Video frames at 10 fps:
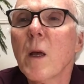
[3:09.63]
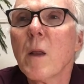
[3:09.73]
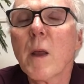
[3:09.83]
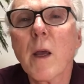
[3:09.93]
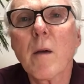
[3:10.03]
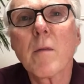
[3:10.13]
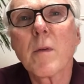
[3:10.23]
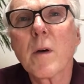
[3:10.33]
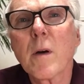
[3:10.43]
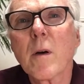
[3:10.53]
They have
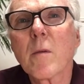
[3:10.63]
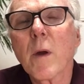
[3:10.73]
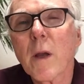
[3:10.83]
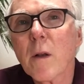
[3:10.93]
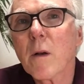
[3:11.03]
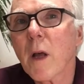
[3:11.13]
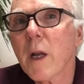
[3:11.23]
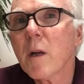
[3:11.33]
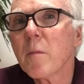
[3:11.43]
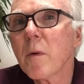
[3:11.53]
a regular
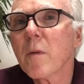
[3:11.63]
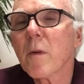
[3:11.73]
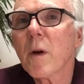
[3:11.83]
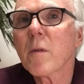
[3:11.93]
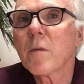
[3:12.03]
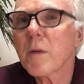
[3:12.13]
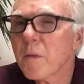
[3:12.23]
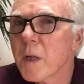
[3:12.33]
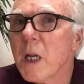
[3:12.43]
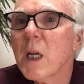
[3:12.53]
lineup of around
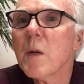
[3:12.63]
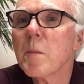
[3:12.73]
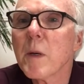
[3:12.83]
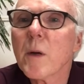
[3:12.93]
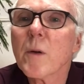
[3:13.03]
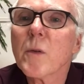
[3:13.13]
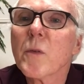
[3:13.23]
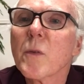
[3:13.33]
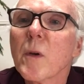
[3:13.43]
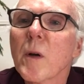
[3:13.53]
15 beers.